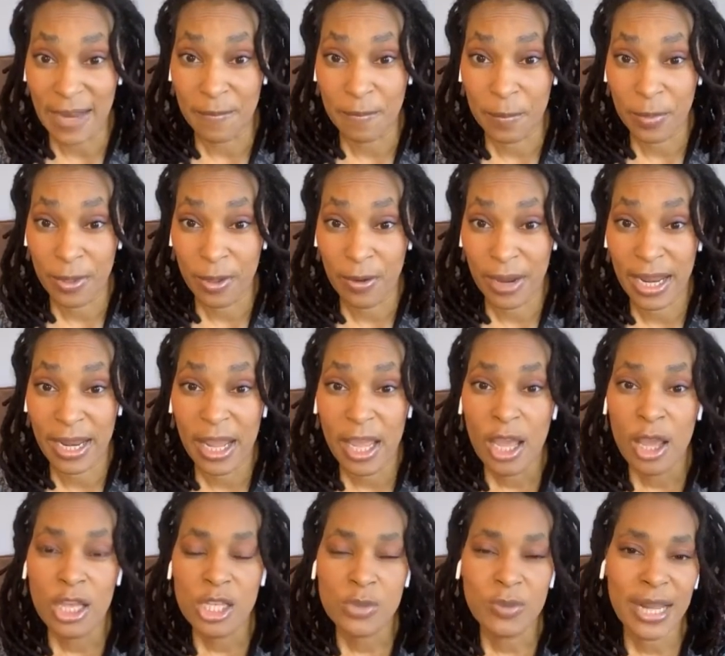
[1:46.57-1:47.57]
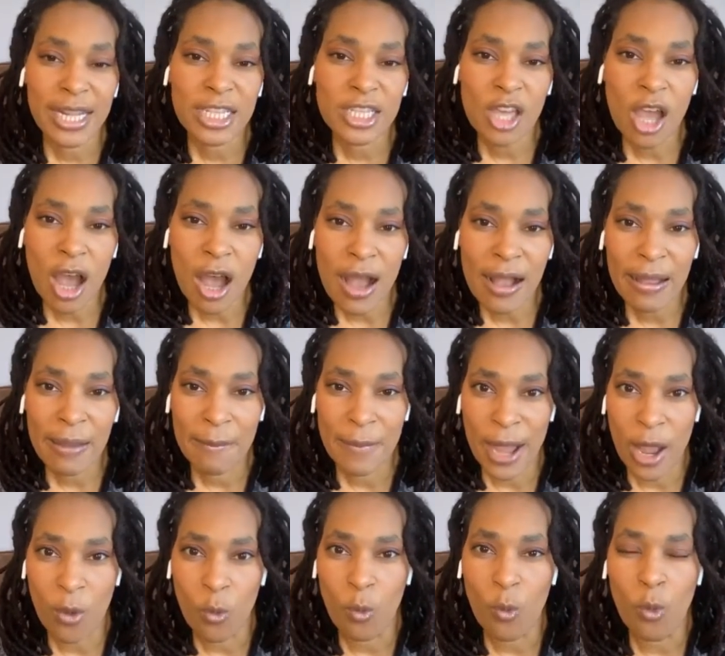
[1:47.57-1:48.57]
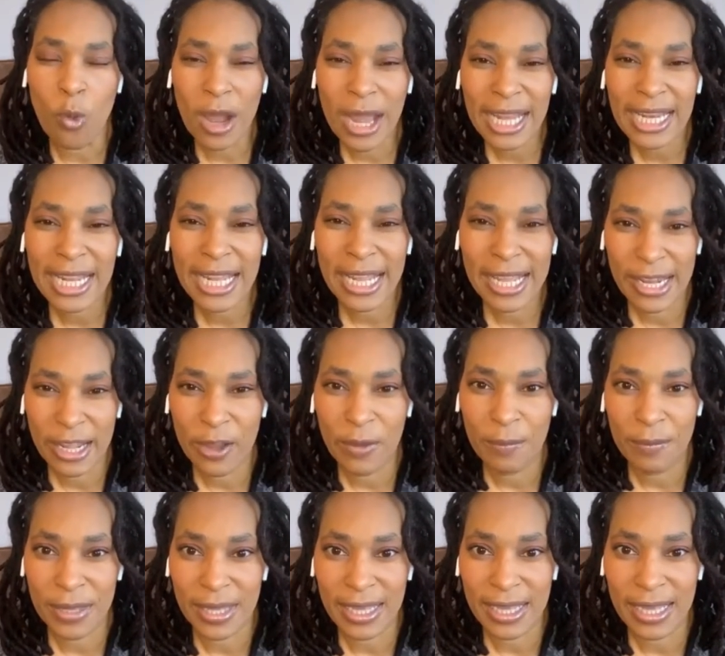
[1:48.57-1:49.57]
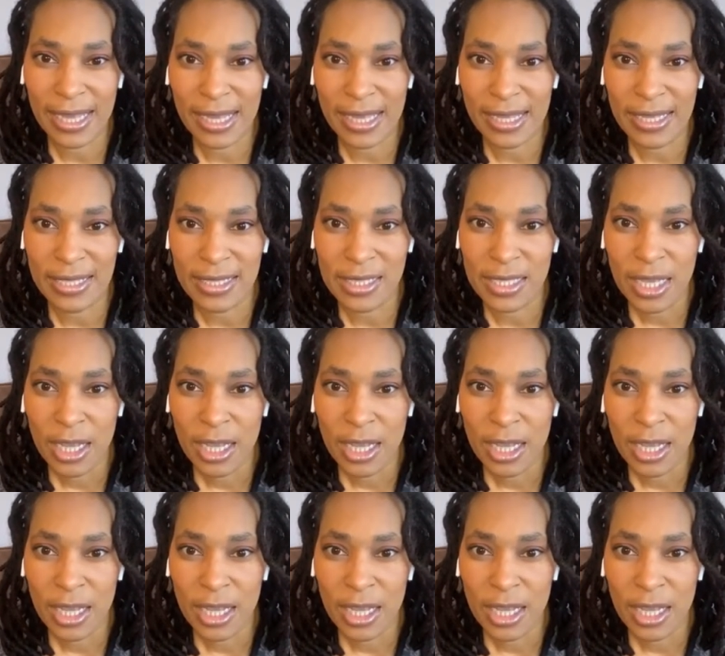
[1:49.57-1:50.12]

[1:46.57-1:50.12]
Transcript: All right. So when I talk about what N L P is,